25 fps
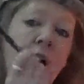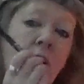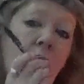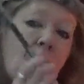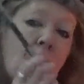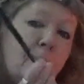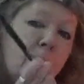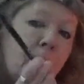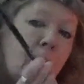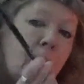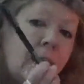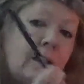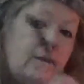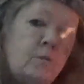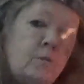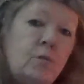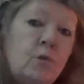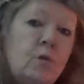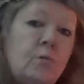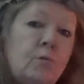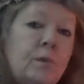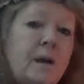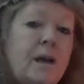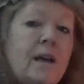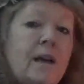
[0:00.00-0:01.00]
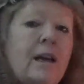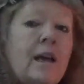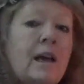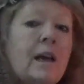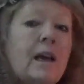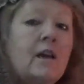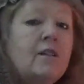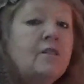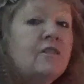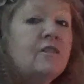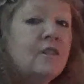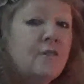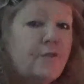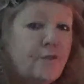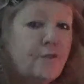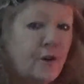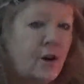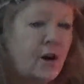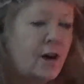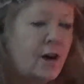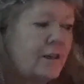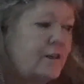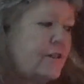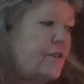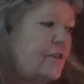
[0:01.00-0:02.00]
a pen will be
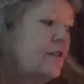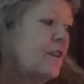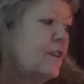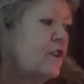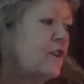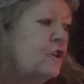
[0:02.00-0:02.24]
suffice